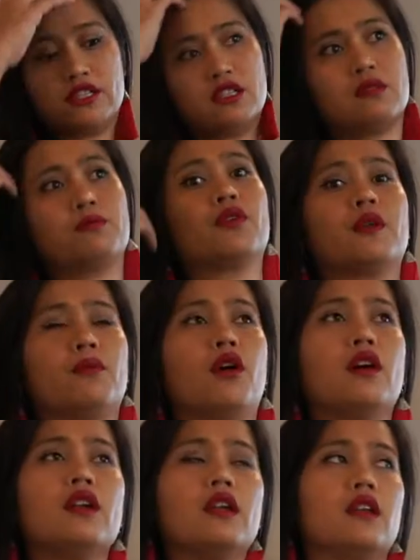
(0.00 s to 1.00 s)
I just put them
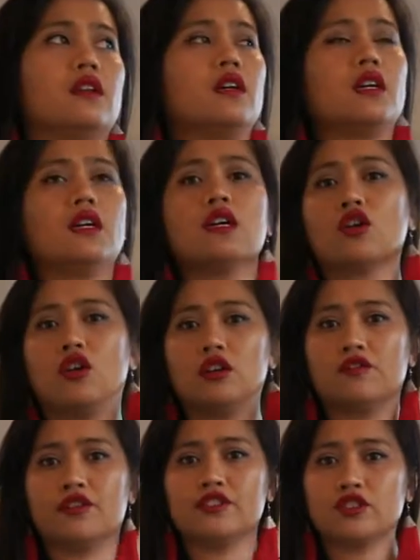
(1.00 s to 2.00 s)
on and
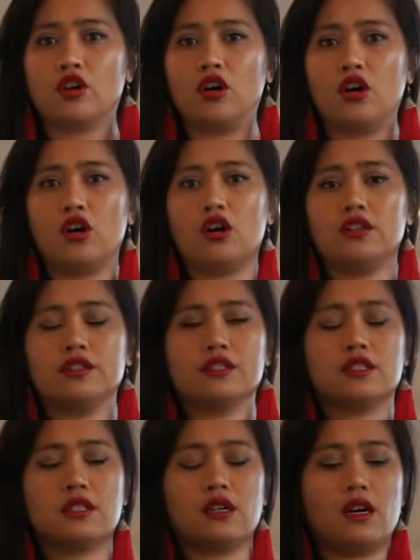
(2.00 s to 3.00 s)
conference
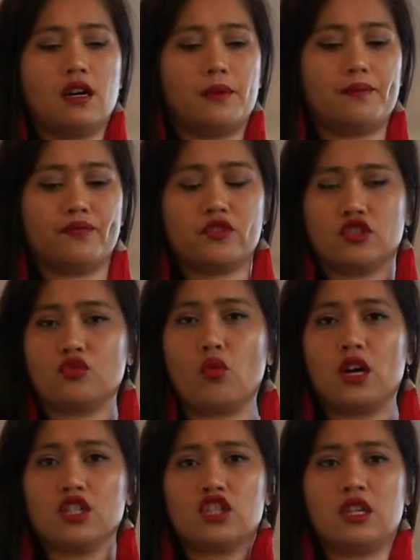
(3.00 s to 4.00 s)
calls, just
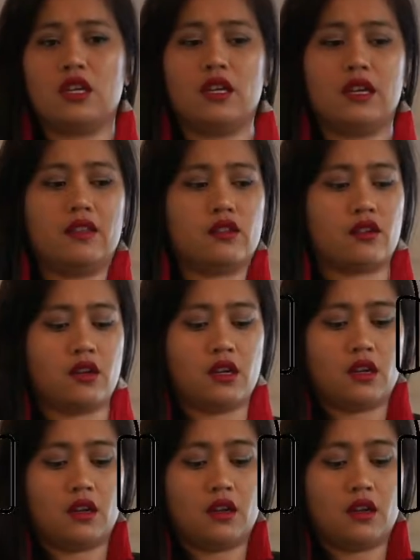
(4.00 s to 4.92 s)
watching, and they're